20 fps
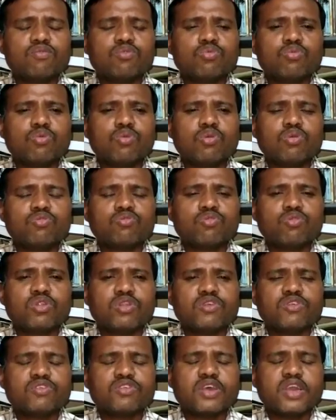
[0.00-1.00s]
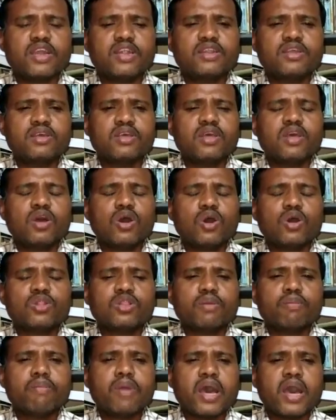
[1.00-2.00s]
those who reside on
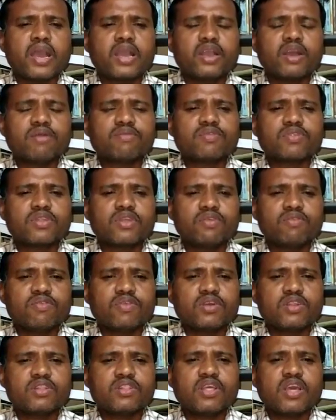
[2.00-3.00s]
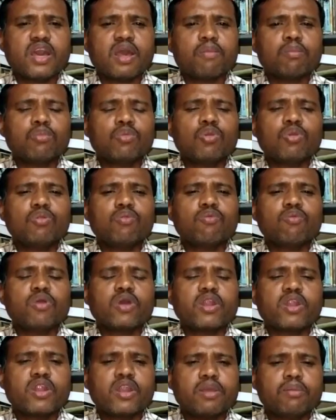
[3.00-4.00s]
the bank of river, they are more
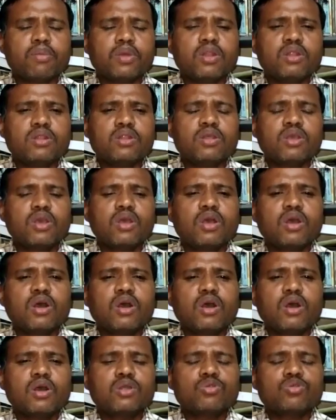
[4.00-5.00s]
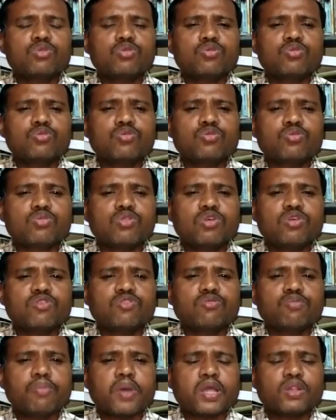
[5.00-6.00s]
vulnerable to
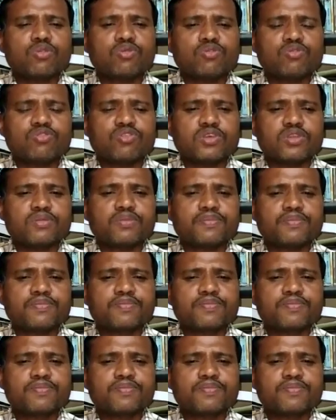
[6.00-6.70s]
this pathogen.